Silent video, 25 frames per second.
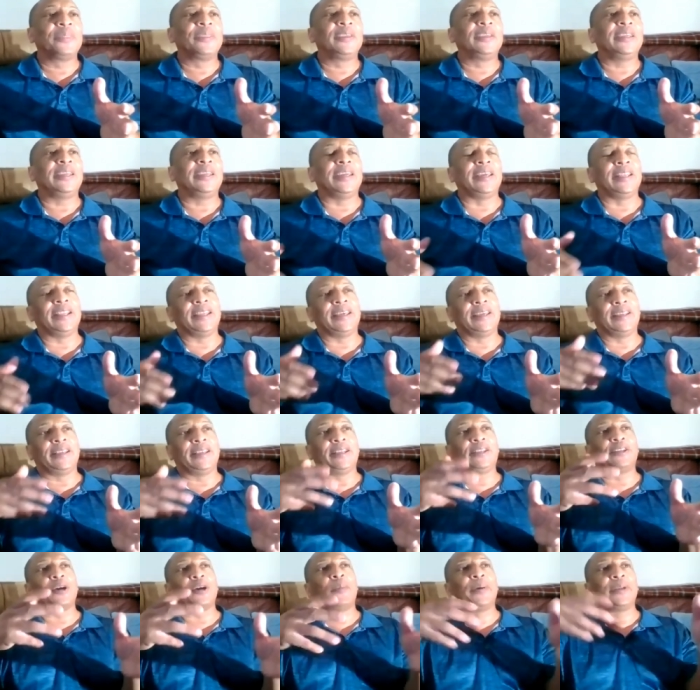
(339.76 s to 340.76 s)
And then they
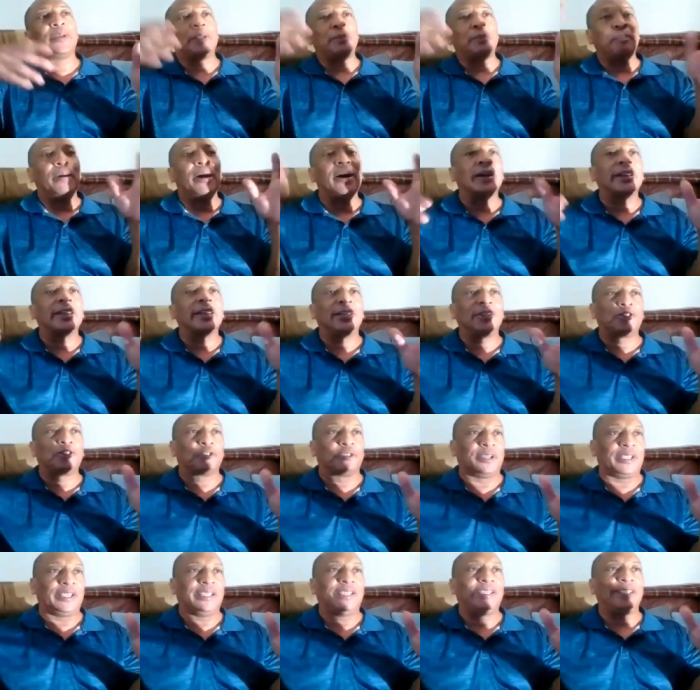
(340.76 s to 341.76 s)
talk about the monkey
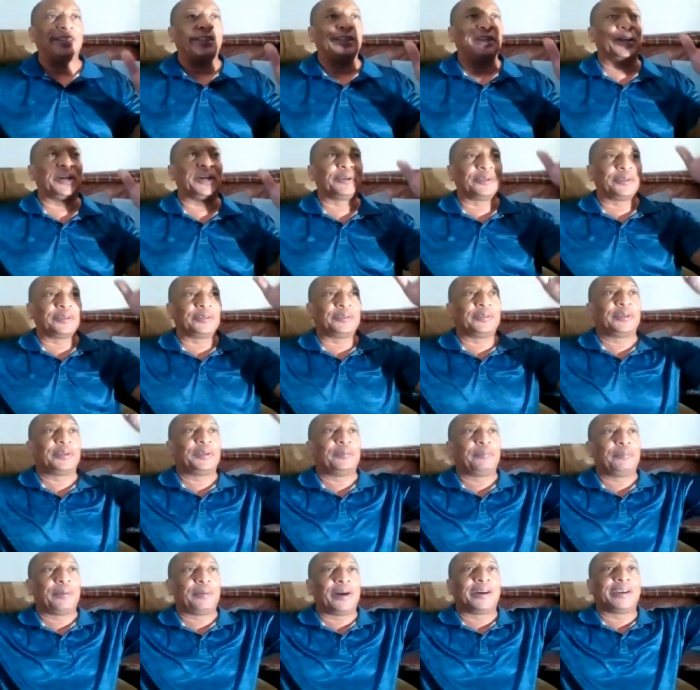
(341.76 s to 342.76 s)
tree, you know, where the
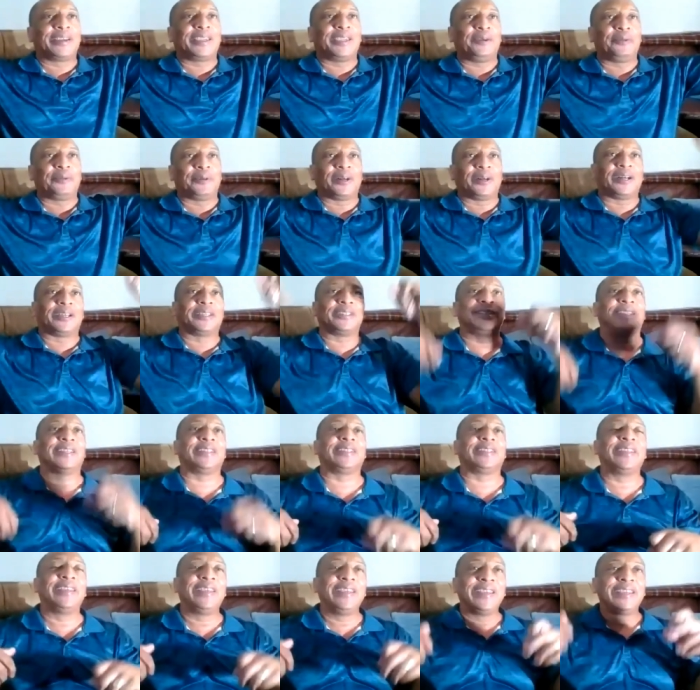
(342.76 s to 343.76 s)
monkey was.
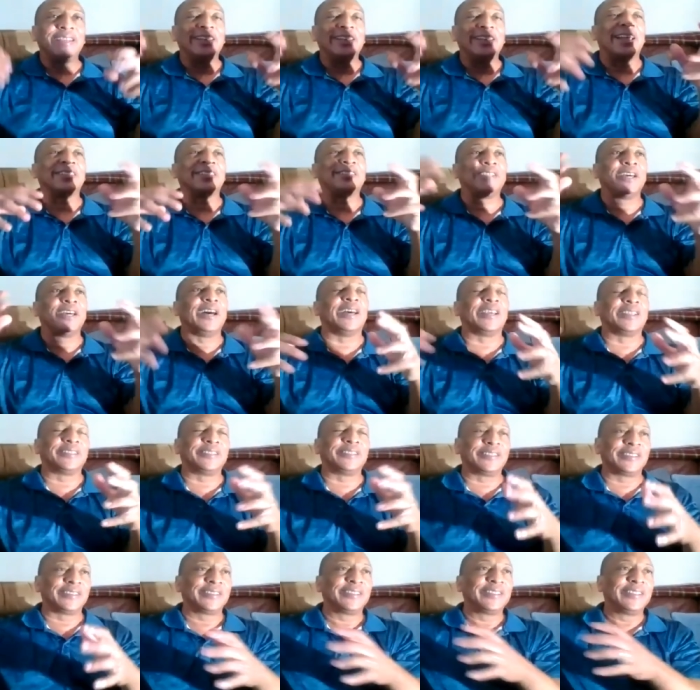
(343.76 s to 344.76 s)
That's, us